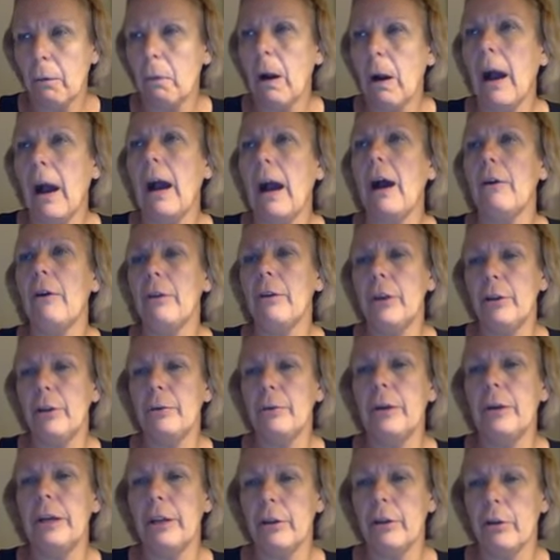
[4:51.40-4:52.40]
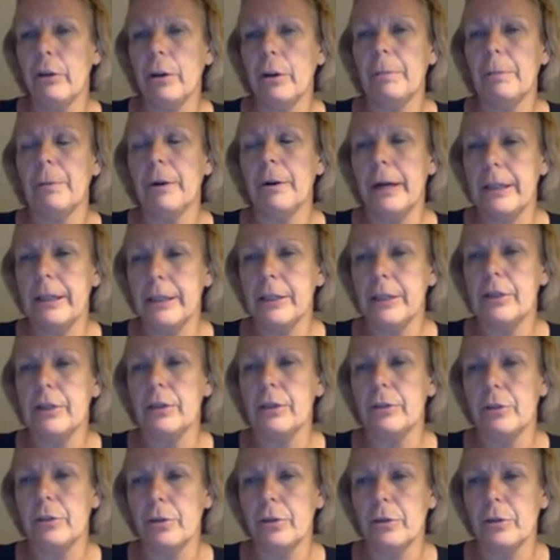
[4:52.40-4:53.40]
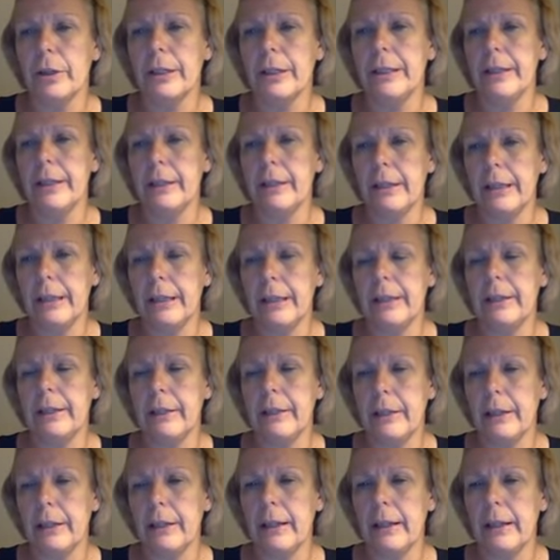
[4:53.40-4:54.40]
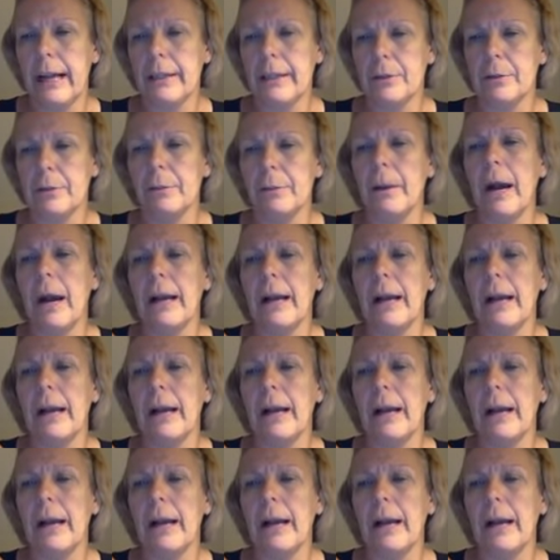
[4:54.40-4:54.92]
how you would incorporate digital storytelling into the classroom.